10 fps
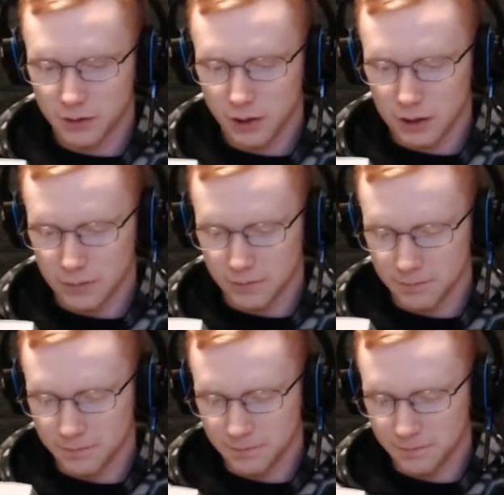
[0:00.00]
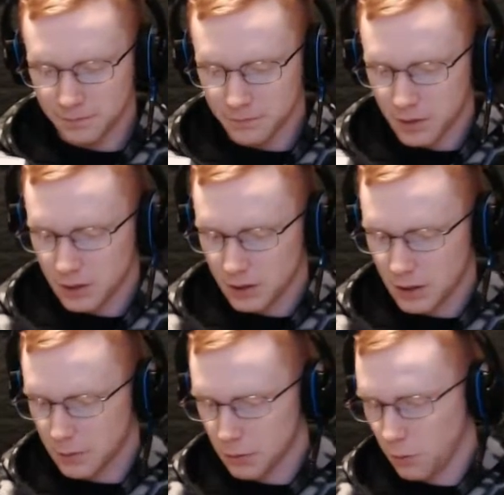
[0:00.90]
um,
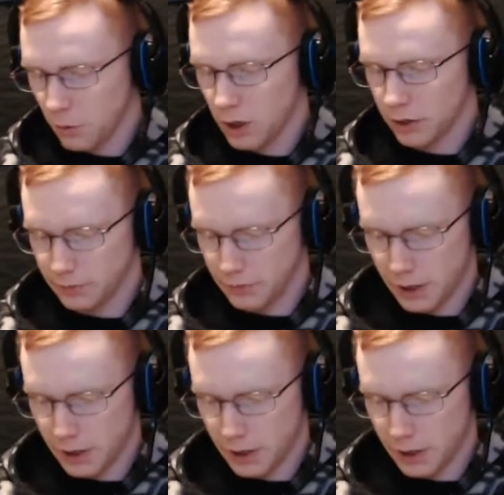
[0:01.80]
number one